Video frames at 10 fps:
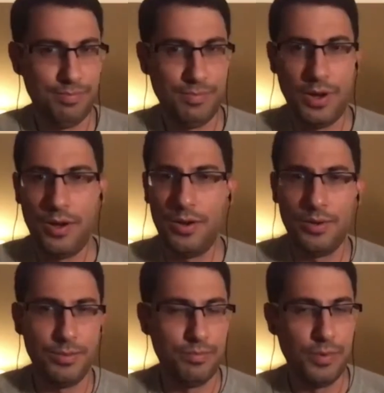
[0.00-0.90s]

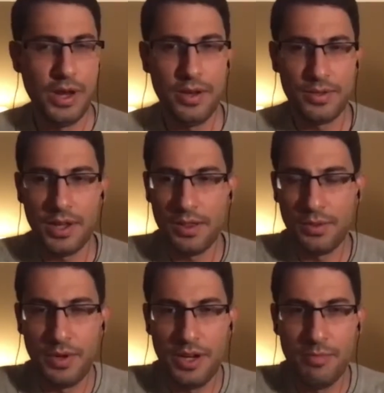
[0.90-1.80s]
all Rahal's got
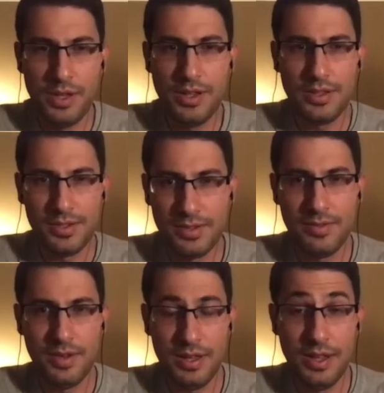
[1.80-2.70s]
3. I mean,
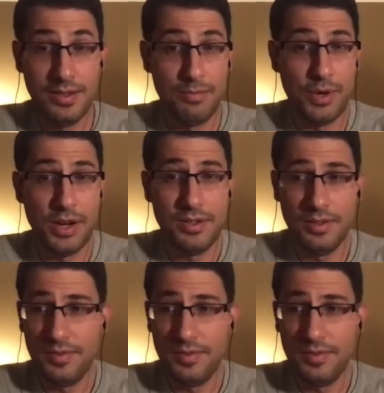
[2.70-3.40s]
it's impressive.